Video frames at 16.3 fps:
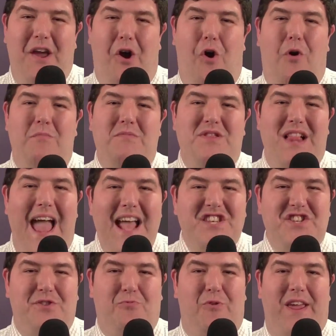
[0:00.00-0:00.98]
home
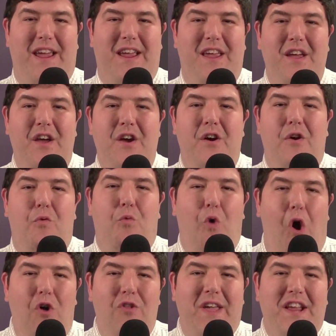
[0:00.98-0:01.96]
last week,
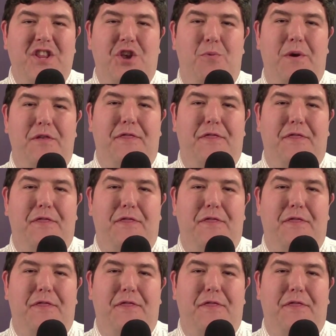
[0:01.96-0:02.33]
rolling to a